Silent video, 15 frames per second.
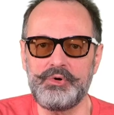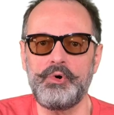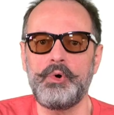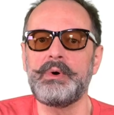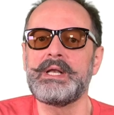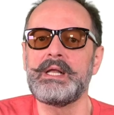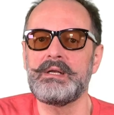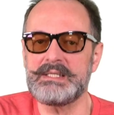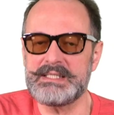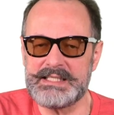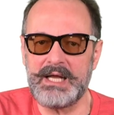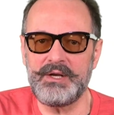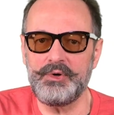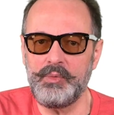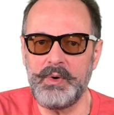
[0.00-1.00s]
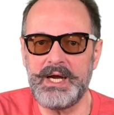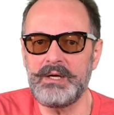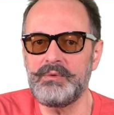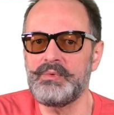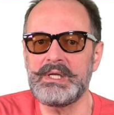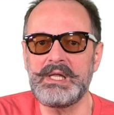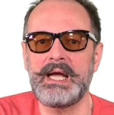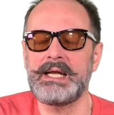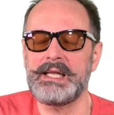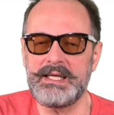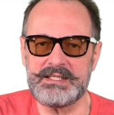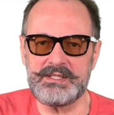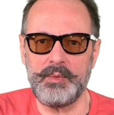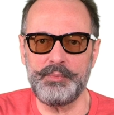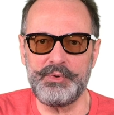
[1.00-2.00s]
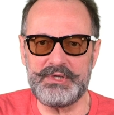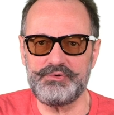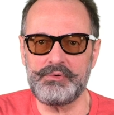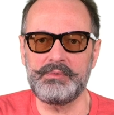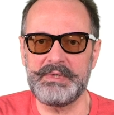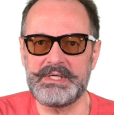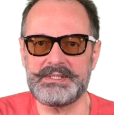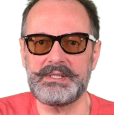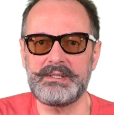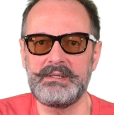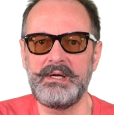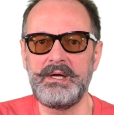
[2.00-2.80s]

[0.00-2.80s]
growing in a sounder way with less operational risk.